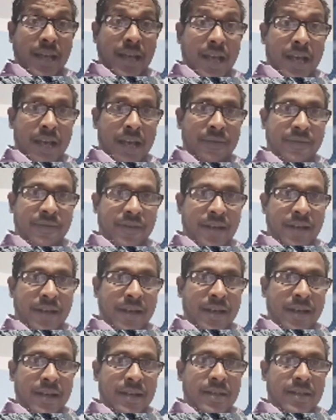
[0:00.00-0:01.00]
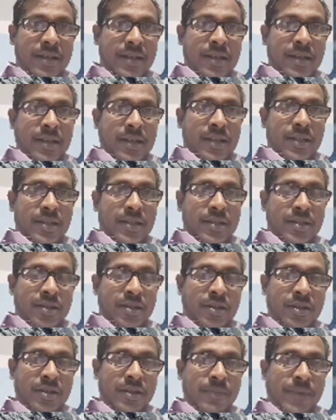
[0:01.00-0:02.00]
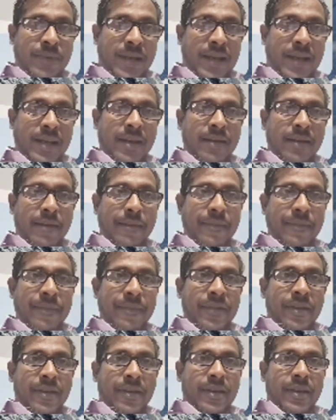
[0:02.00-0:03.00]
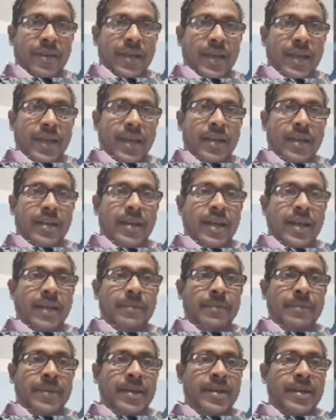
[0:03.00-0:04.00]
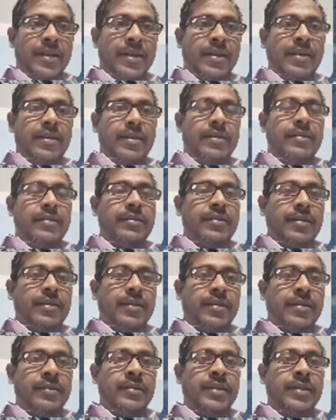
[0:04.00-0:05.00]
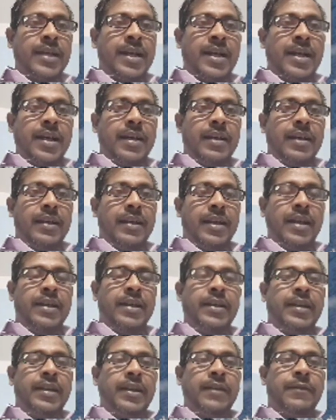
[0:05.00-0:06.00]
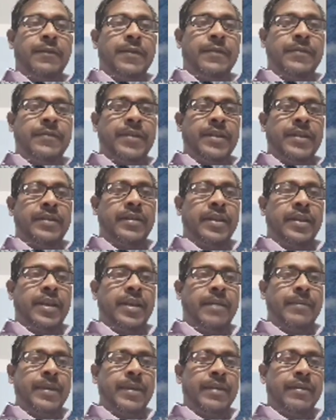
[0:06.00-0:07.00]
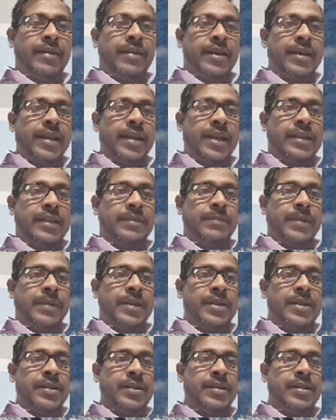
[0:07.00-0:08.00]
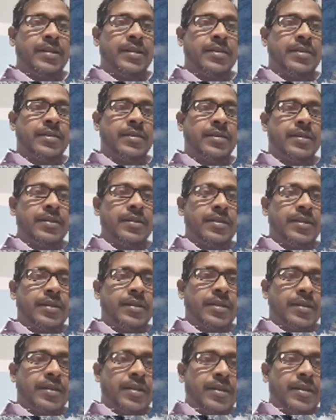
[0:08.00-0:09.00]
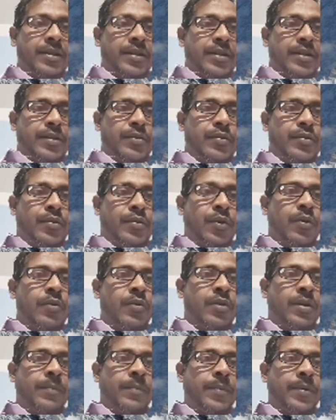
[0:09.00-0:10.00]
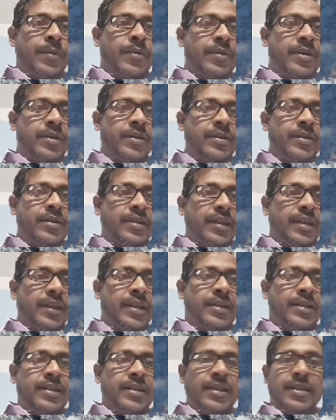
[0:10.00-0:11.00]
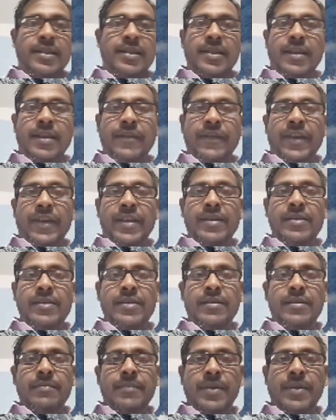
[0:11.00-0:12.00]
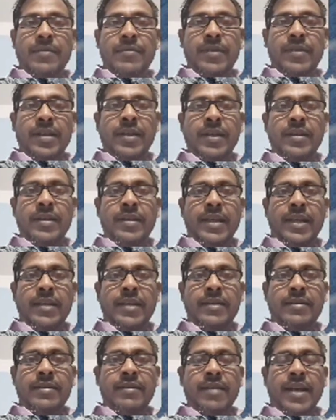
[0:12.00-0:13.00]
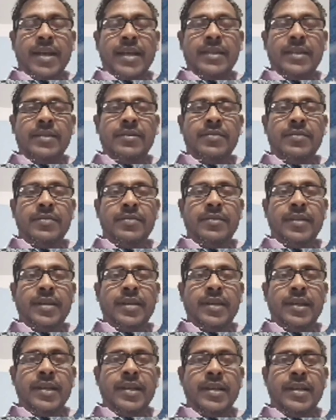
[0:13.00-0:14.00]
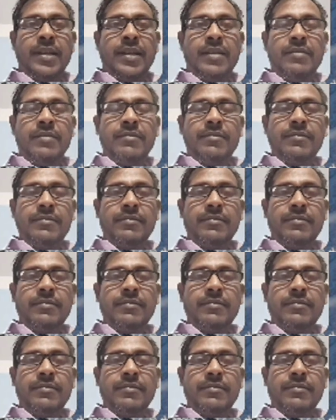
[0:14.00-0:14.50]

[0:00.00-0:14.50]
after George Bell, a climber on the 1953 American expedition, told reporters it's a savage mountain that tries to kill you.